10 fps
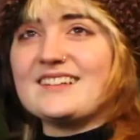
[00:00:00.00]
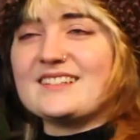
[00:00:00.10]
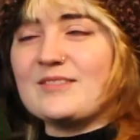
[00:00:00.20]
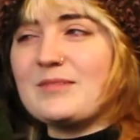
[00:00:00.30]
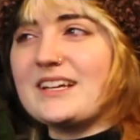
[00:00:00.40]

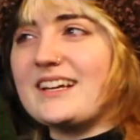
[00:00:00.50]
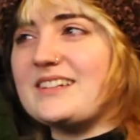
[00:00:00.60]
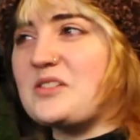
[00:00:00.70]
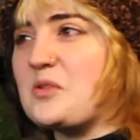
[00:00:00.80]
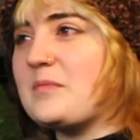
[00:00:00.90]
Something I
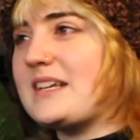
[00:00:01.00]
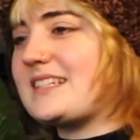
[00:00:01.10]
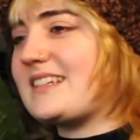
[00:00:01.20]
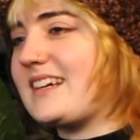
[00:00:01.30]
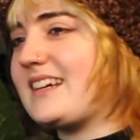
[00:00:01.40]
don't
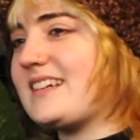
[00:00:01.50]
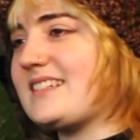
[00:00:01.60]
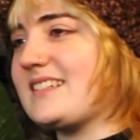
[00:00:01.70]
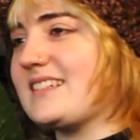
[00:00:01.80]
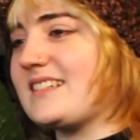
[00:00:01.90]
miss, I
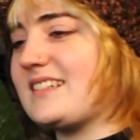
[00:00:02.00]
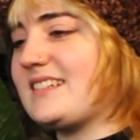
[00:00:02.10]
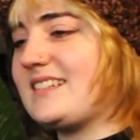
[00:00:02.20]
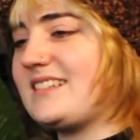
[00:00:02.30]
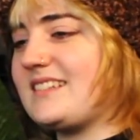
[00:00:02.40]
guess, is
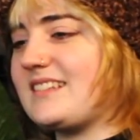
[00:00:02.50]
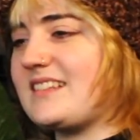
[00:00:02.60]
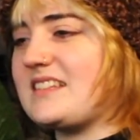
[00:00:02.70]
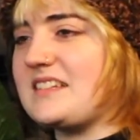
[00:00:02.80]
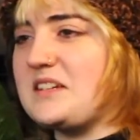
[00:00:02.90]

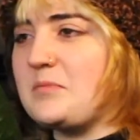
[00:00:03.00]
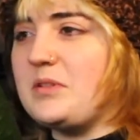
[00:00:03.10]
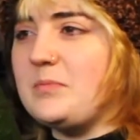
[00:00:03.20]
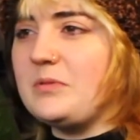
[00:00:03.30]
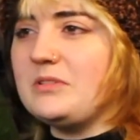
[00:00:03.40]
seeing
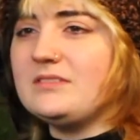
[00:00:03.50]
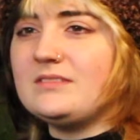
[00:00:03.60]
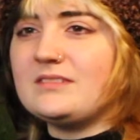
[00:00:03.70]
people.